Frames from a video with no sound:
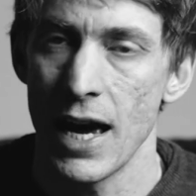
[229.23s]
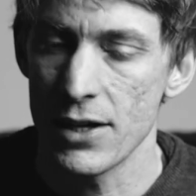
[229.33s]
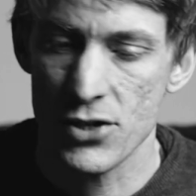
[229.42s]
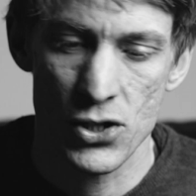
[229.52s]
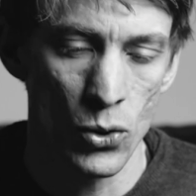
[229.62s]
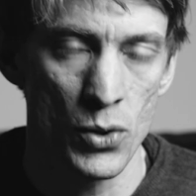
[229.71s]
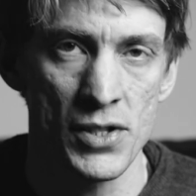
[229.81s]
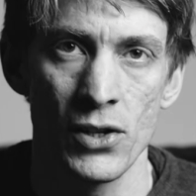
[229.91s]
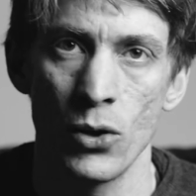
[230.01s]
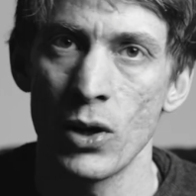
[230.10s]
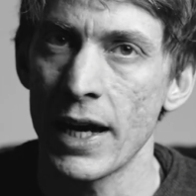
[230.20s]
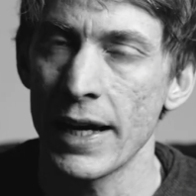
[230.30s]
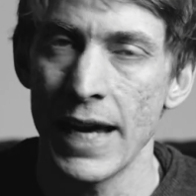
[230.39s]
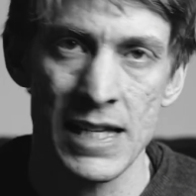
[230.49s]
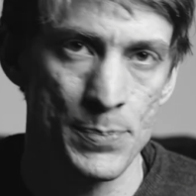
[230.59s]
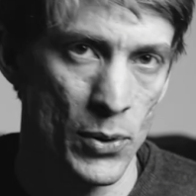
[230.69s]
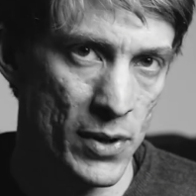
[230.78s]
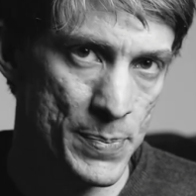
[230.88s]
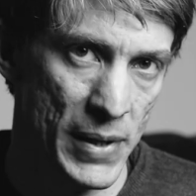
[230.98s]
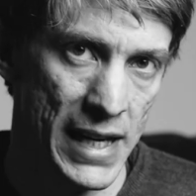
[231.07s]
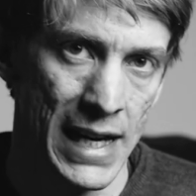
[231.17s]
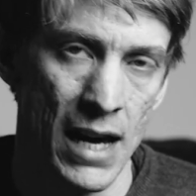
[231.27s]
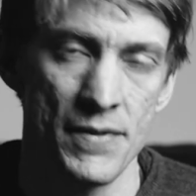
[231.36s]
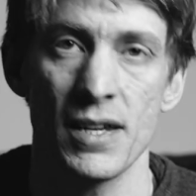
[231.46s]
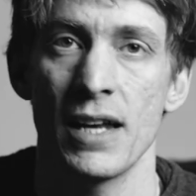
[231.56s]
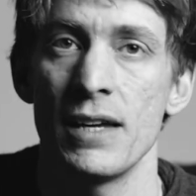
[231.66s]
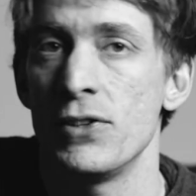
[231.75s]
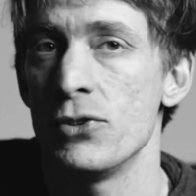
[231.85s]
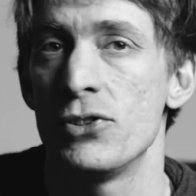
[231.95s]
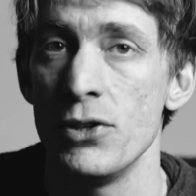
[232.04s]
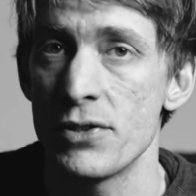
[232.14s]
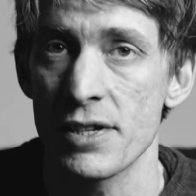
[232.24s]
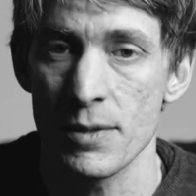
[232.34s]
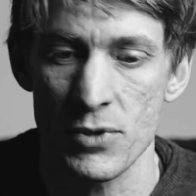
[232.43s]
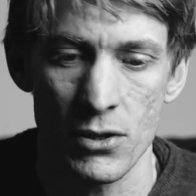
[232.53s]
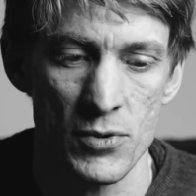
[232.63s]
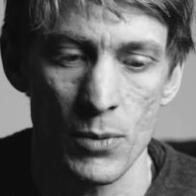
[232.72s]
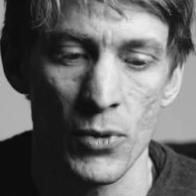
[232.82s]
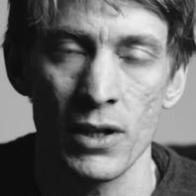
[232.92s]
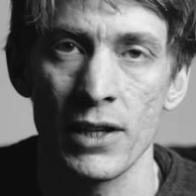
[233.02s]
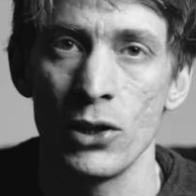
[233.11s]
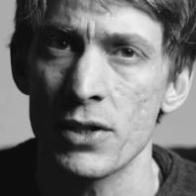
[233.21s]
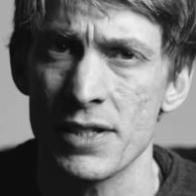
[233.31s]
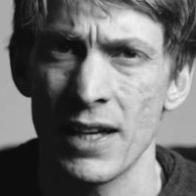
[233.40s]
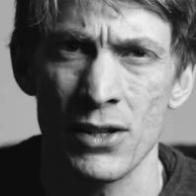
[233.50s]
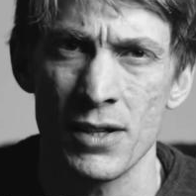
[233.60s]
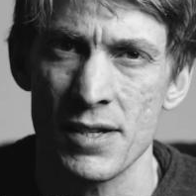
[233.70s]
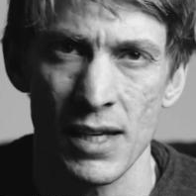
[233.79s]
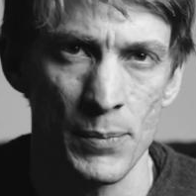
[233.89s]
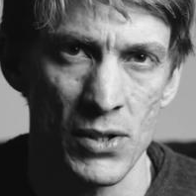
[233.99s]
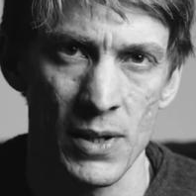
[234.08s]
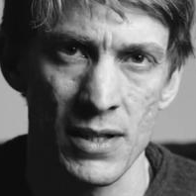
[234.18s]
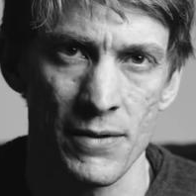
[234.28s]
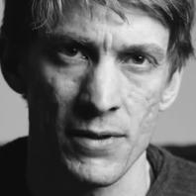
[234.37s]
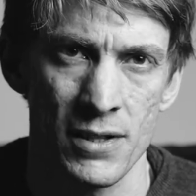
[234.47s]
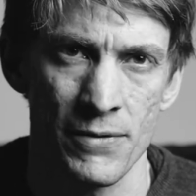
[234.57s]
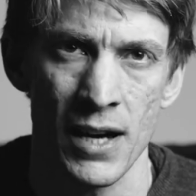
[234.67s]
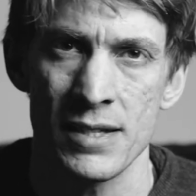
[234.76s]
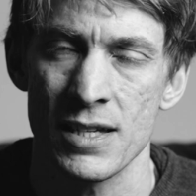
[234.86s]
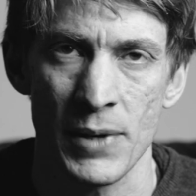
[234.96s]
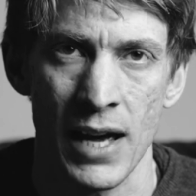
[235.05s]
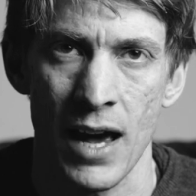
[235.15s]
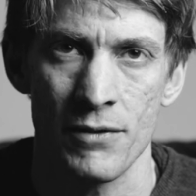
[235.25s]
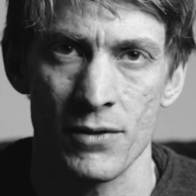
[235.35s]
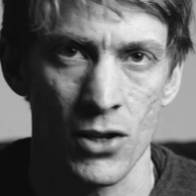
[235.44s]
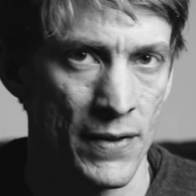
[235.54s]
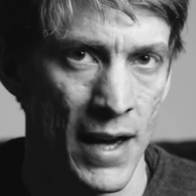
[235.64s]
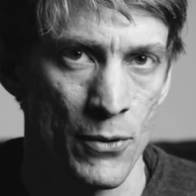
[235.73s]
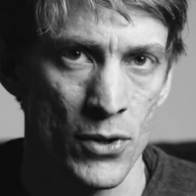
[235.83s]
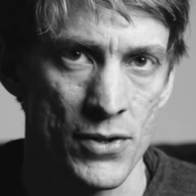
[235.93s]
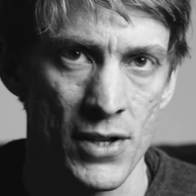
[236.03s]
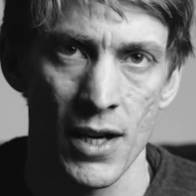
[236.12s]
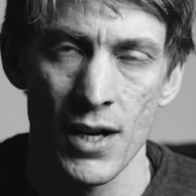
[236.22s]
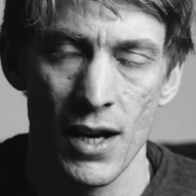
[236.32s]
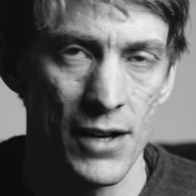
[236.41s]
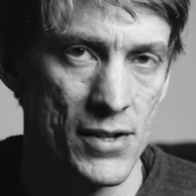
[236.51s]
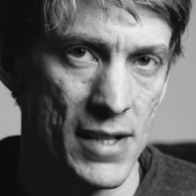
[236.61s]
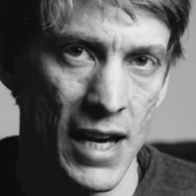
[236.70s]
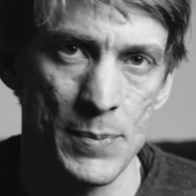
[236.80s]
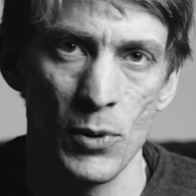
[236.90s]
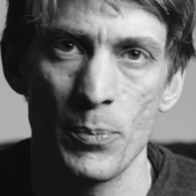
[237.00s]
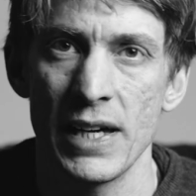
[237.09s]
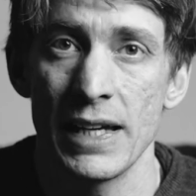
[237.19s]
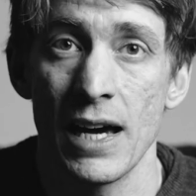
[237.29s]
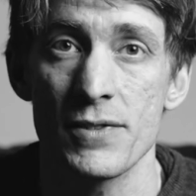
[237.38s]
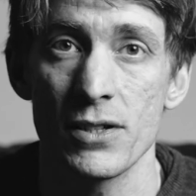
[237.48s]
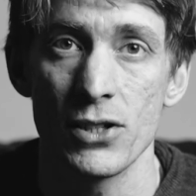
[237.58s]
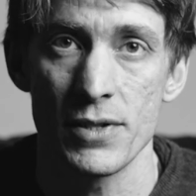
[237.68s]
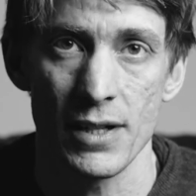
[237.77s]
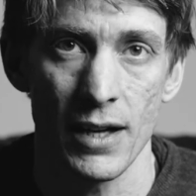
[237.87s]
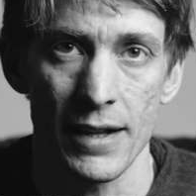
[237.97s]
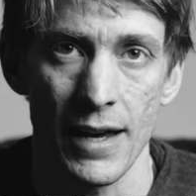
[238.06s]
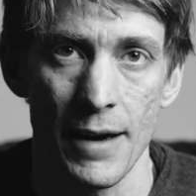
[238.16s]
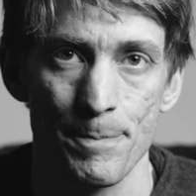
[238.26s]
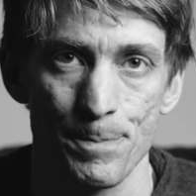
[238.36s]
And it stores it all. I can export as P D Fs. And if you use a subscription model, it looks like you can sync between different devices, but I haven't gone that route. I just export P D Fs and use it like that.